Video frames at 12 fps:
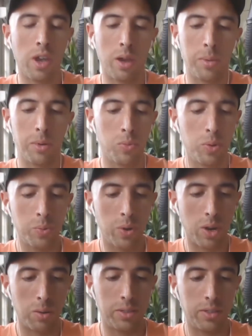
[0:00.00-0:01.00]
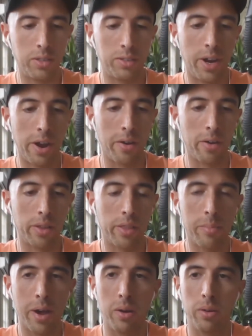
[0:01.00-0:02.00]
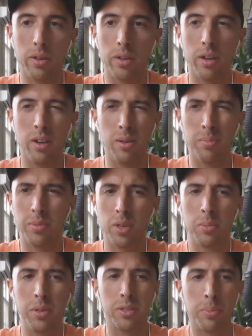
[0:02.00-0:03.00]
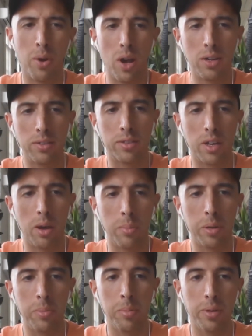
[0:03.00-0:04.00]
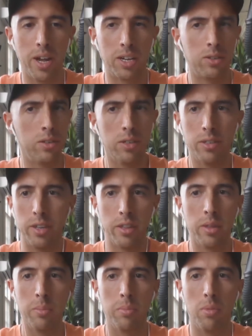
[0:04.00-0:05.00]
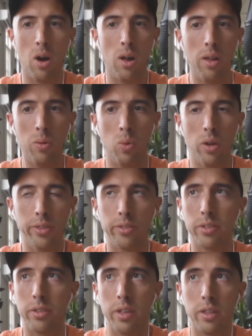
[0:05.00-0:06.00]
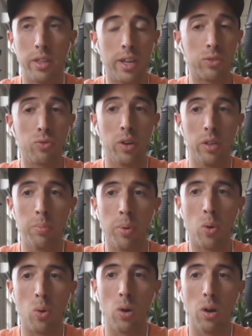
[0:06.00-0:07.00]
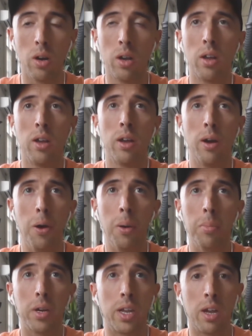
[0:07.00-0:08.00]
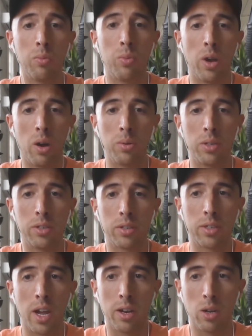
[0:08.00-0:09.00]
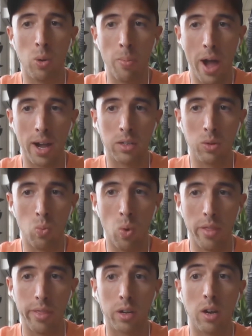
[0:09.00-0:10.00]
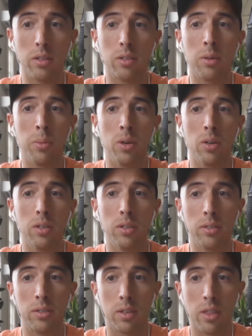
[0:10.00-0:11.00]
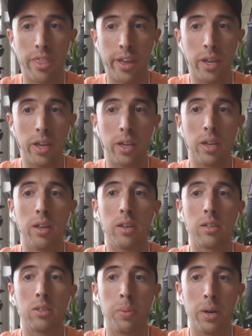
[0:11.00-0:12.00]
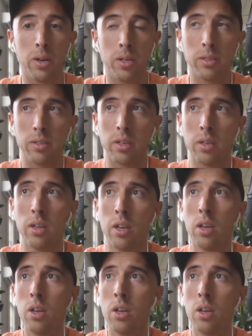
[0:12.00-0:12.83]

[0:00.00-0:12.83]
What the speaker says: Yeah, I mean, we always say staggering them out. You'd be surprised how many people actually just send them all at once, and that's really poor. Again, we always just kind of go back to what the customer is thinking and experiencing.